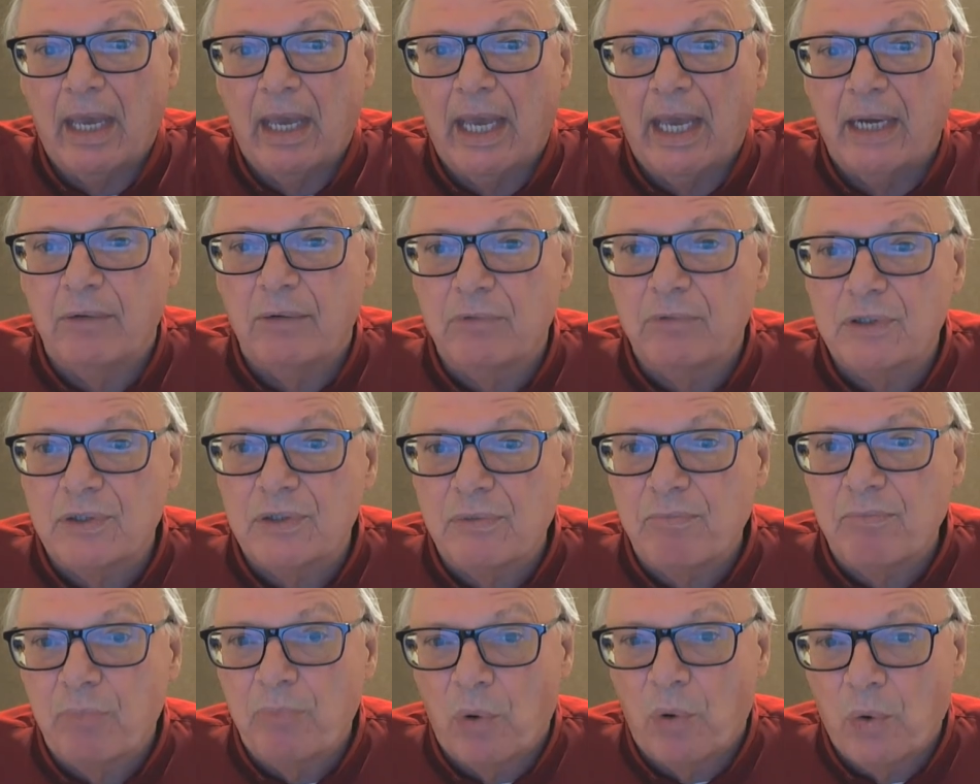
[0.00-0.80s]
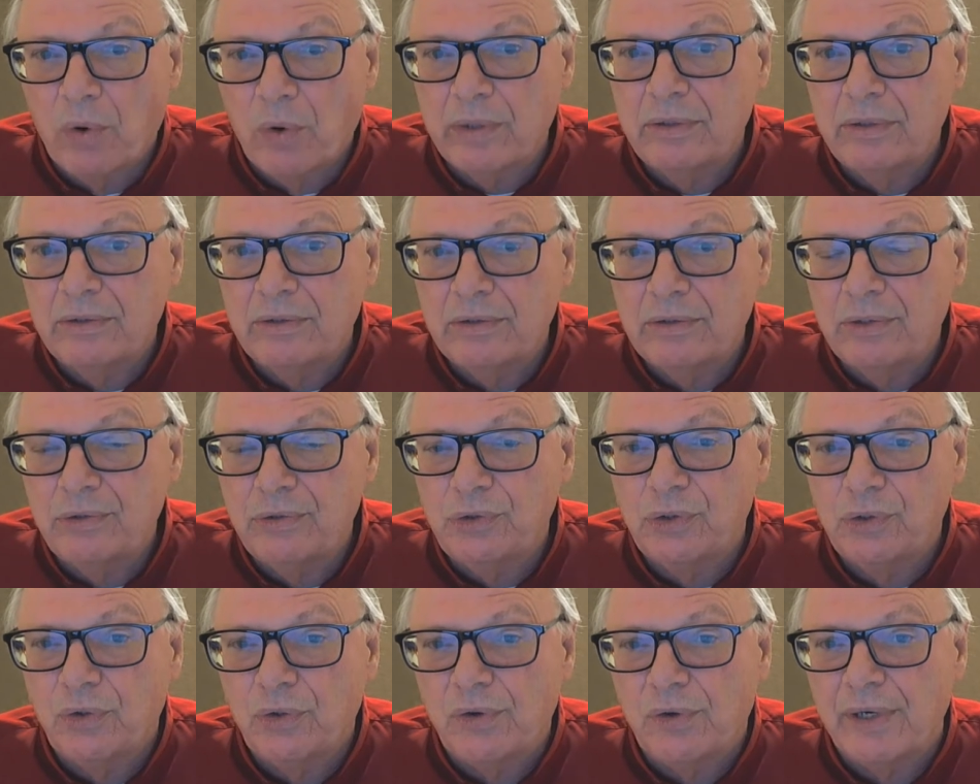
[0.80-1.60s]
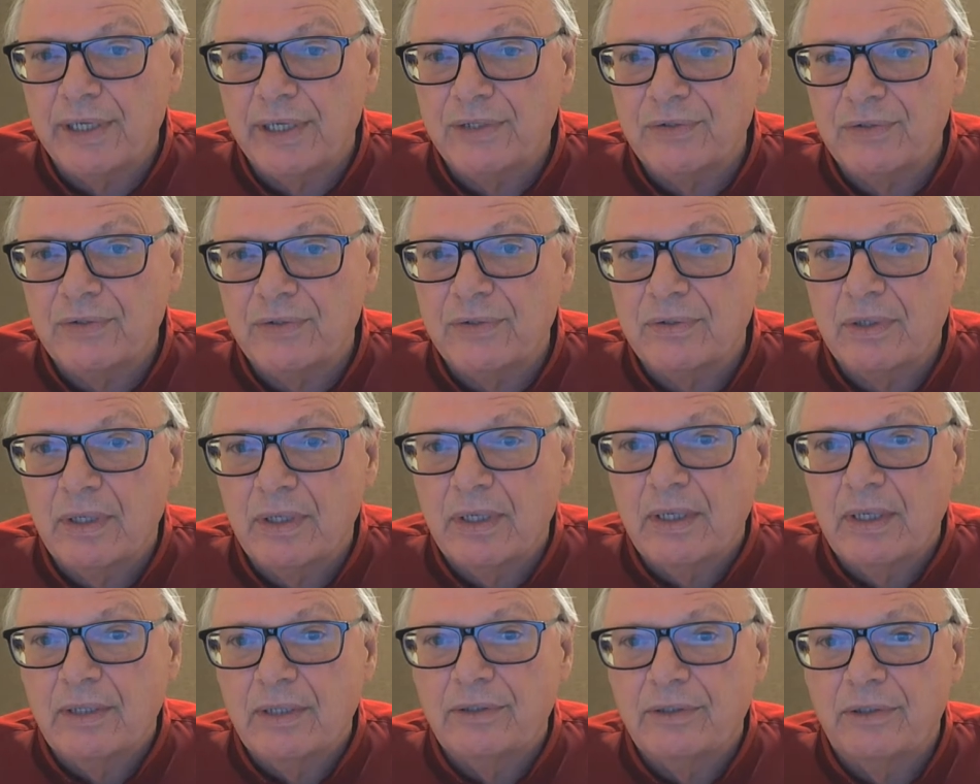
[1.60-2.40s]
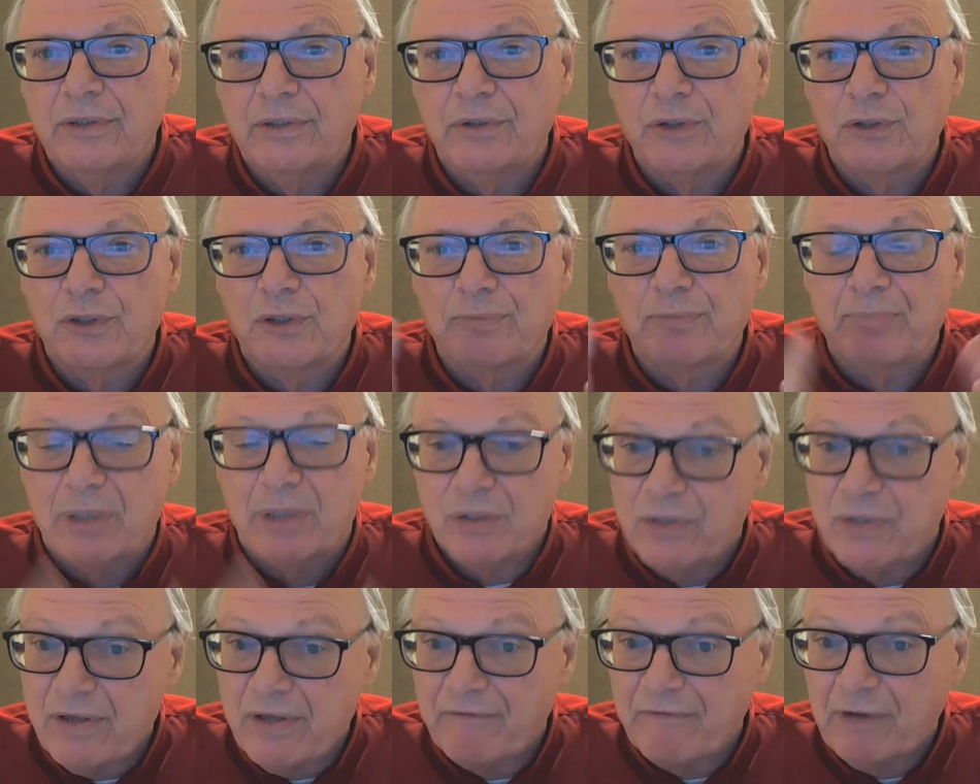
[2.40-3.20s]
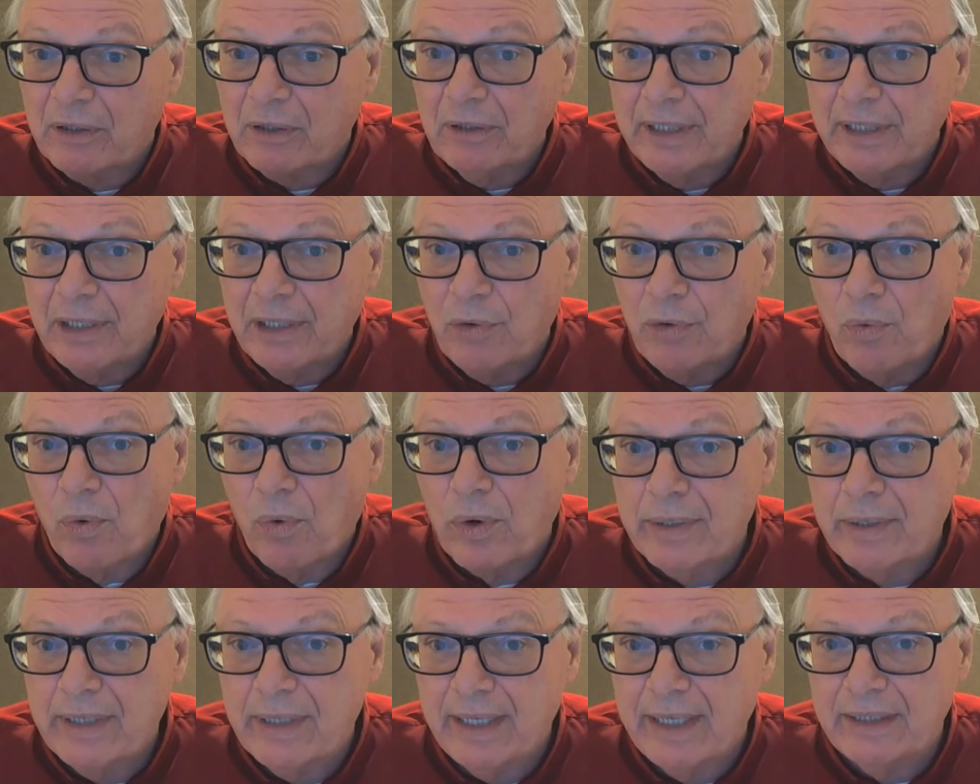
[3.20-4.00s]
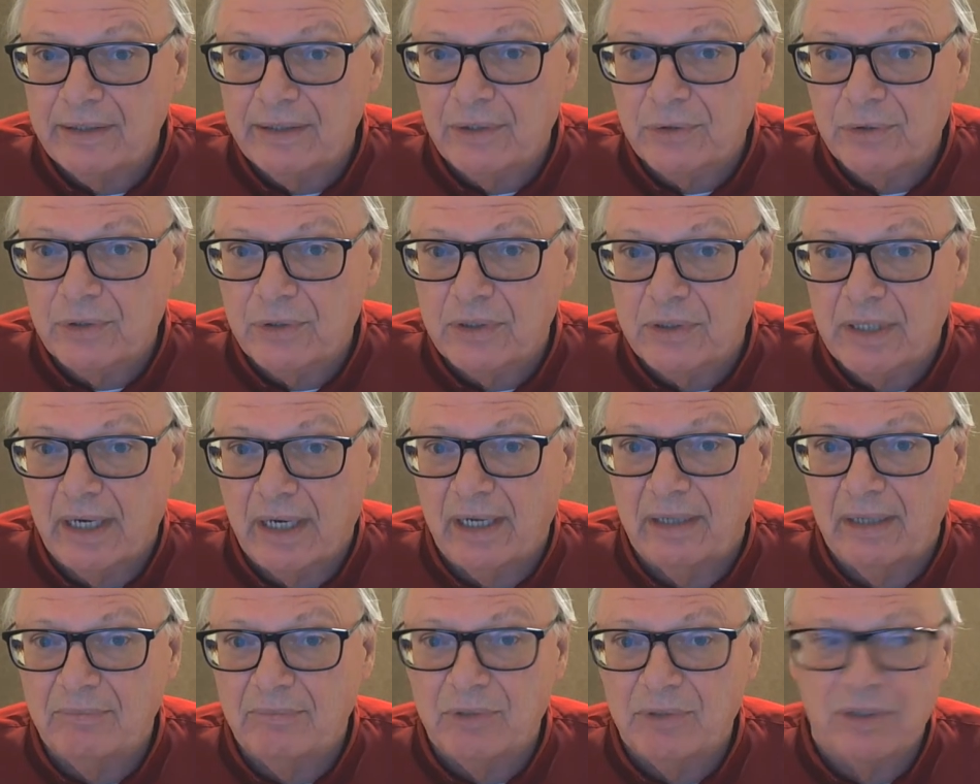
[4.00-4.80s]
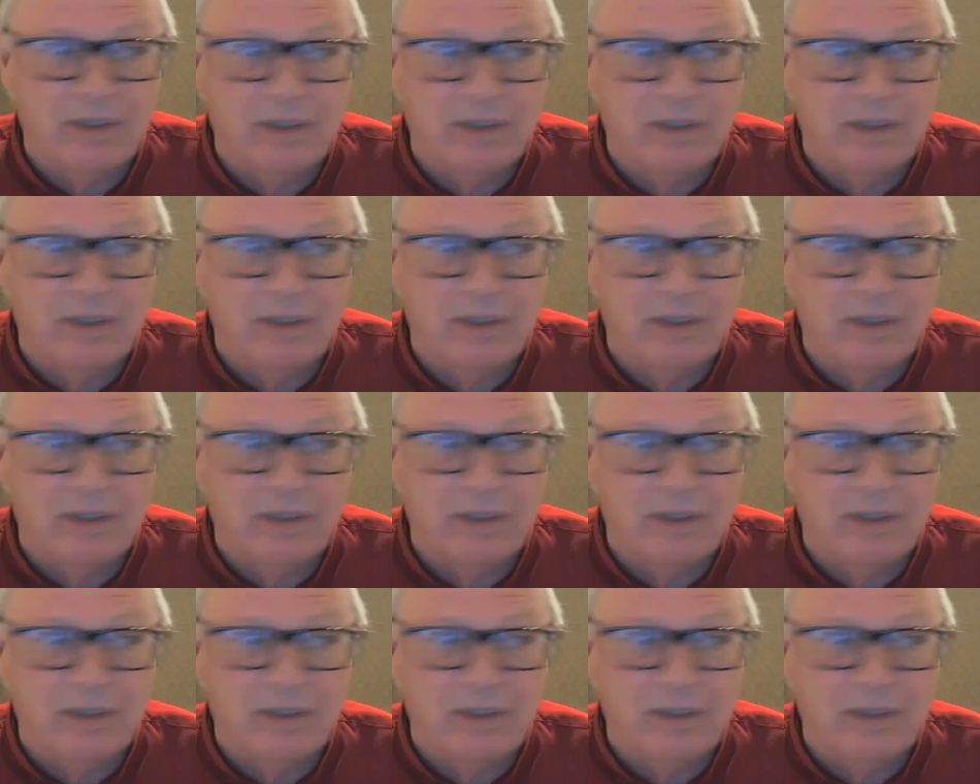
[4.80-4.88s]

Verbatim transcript: And it was important to Joyce to specifically coordinate those times.